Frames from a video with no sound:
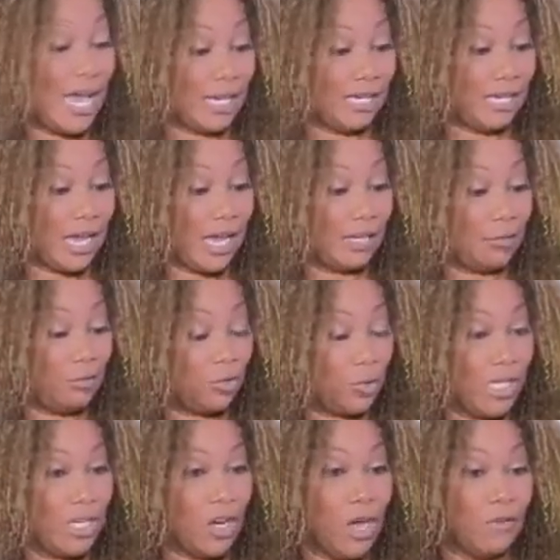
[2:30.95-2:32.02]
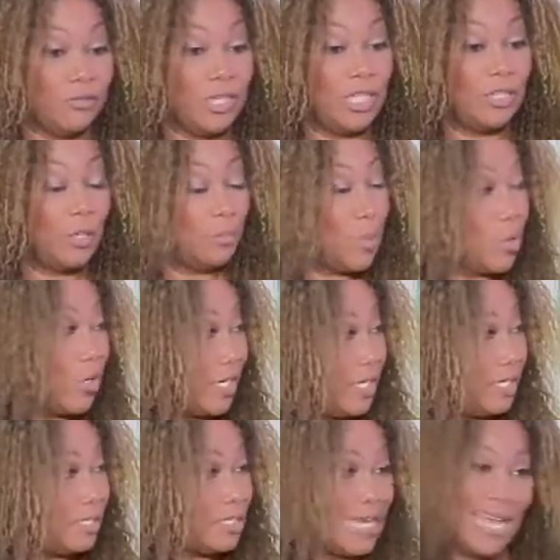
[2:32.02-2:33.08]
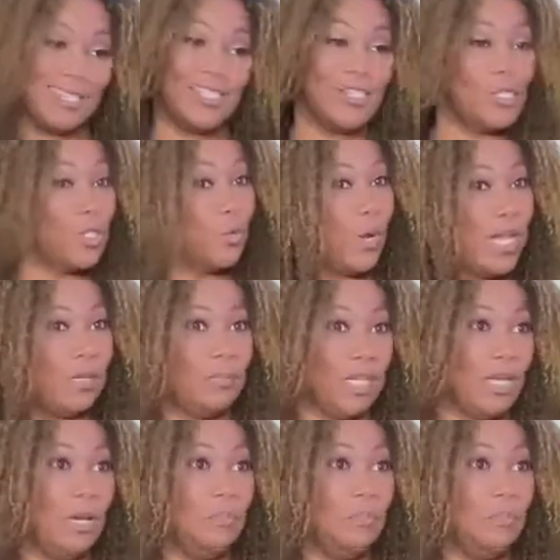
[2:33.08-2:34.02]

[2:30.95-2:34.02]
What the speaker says: I drink coffee in the mornings, not just to wake